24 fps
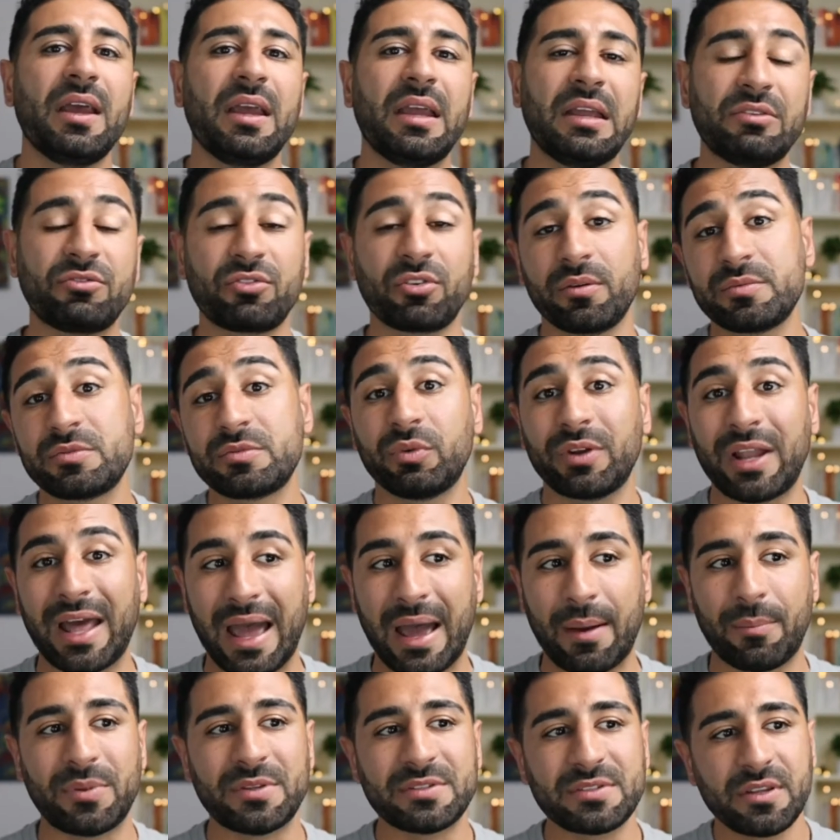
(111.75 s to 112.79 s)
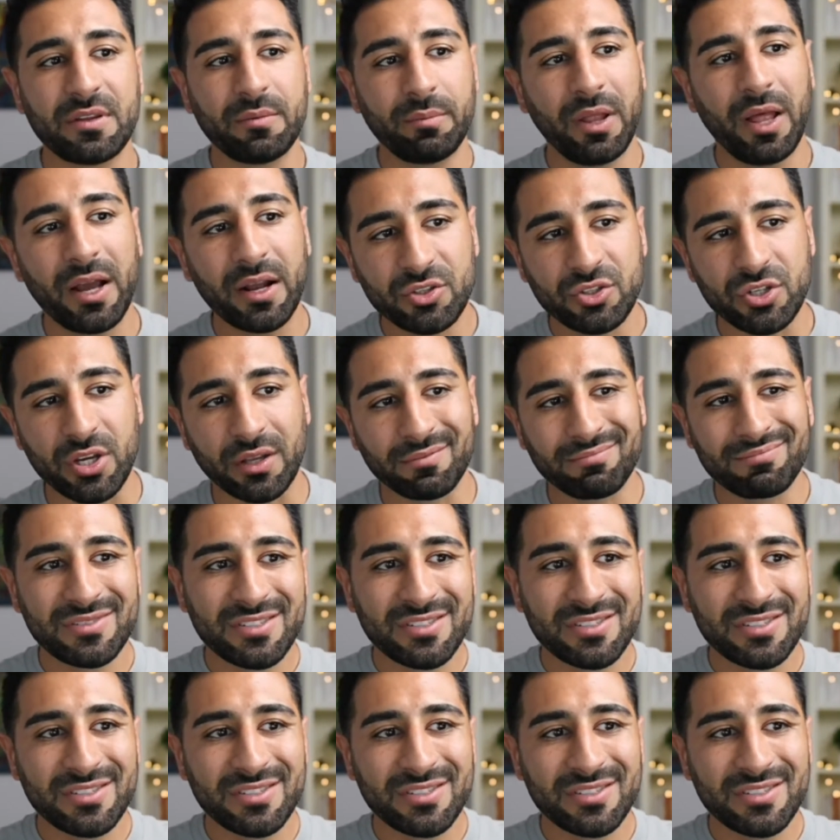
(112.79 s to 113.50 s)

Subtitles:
in terms of what happens in the blockchain.